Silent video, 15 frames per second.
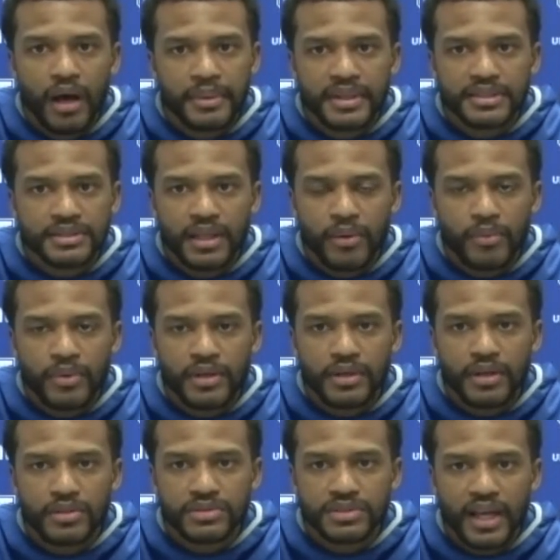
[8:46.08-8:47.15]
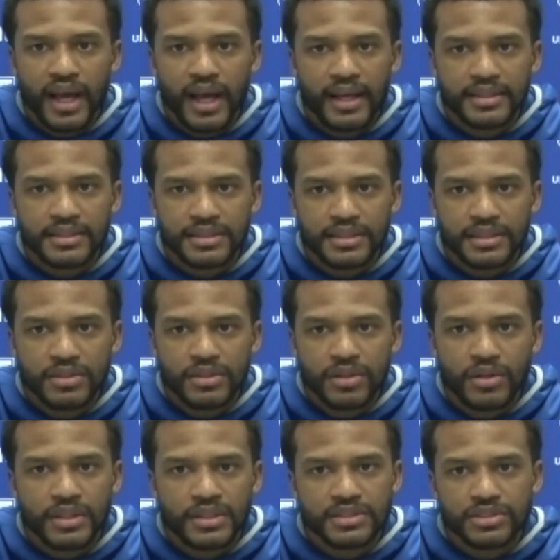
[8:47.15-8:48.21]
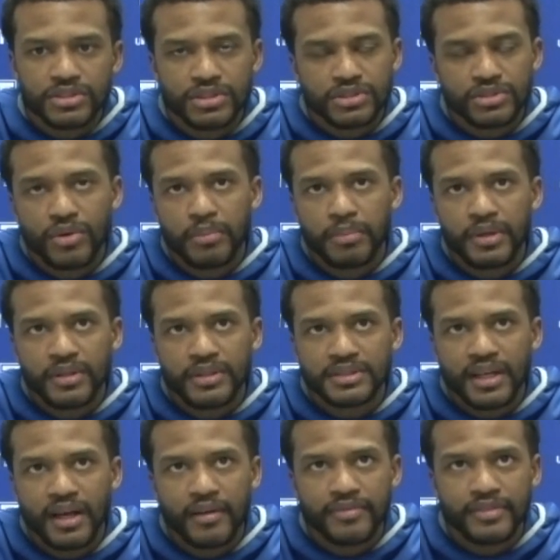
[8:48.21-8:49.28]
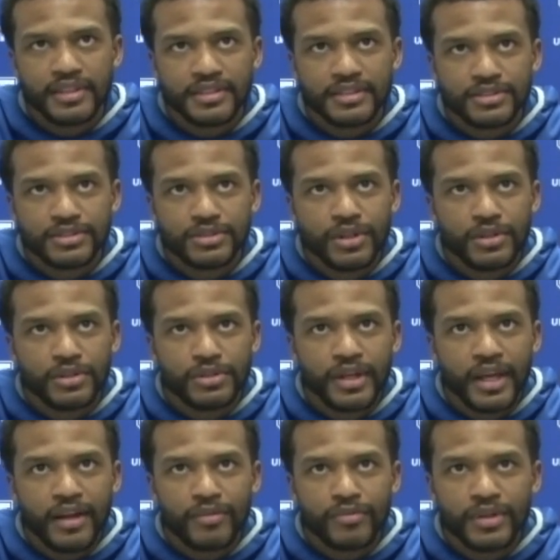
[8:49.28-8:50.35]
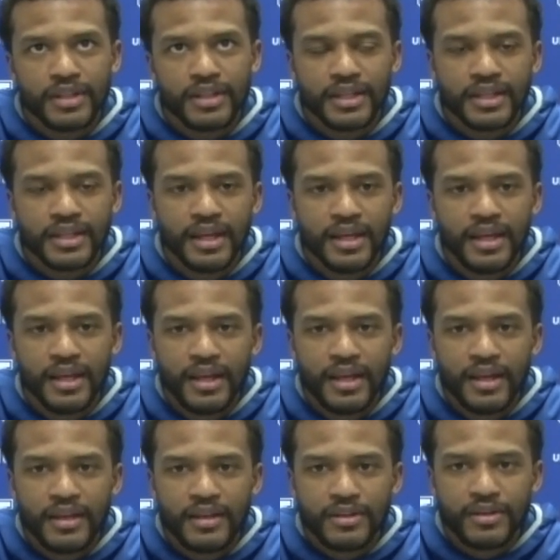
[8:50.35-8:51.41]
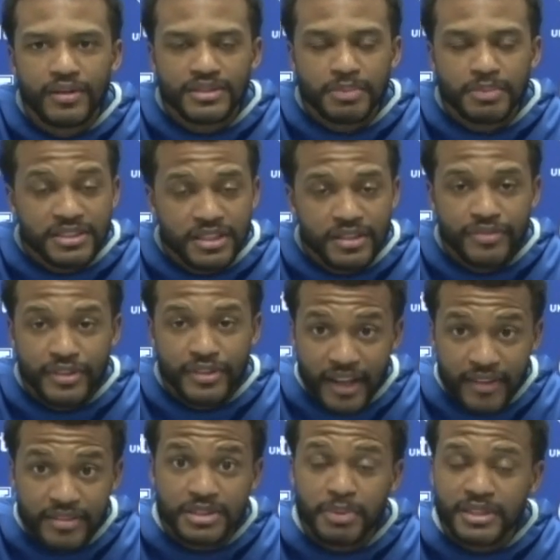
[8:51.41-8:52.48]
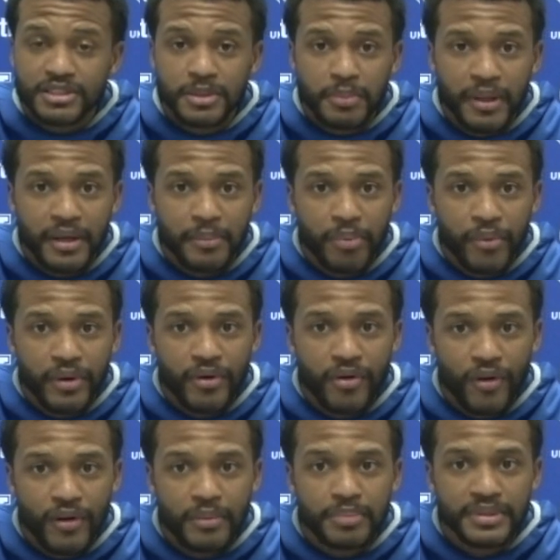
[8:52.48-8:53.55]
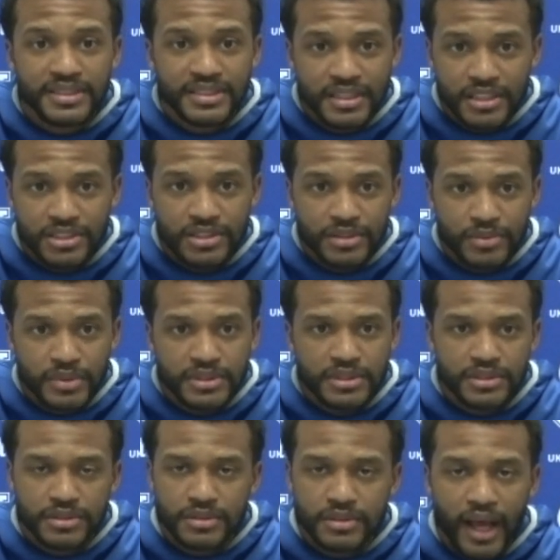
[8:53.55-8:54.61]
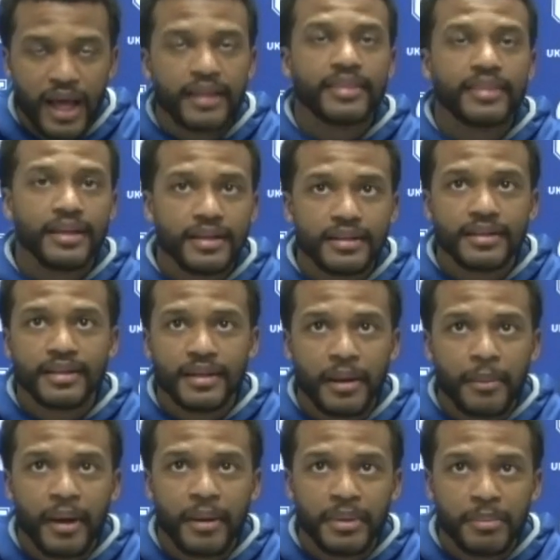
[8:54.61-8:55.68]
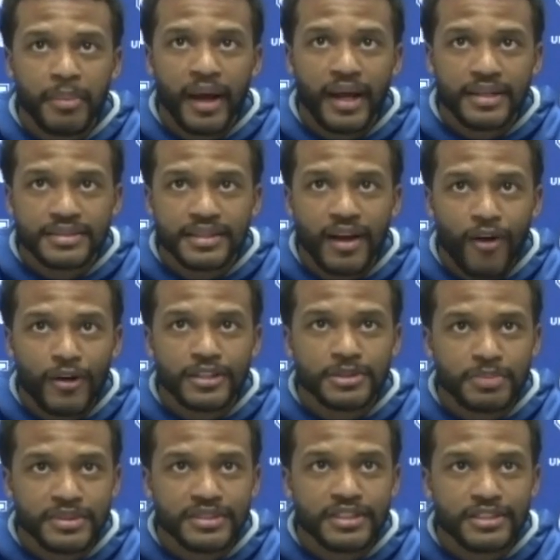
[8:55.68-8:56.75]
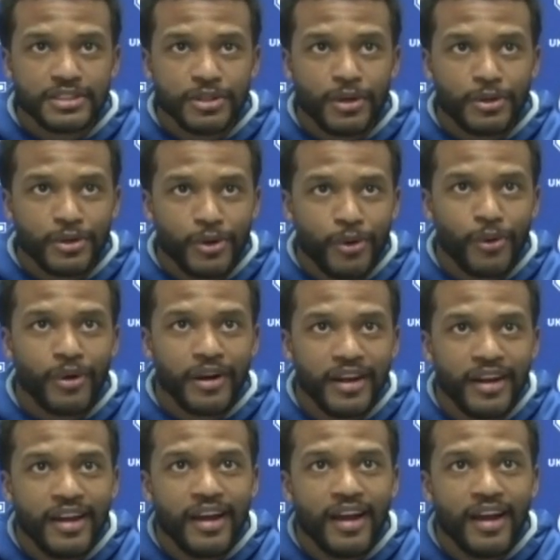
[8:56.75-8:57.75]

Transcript: He's not one of those guys. And, you know, this is just going to build his confidence. You know, you can't really you know, especially for Devin, especially playing a point guard position, which is, I think, and I might be biased, the hardest position on the court.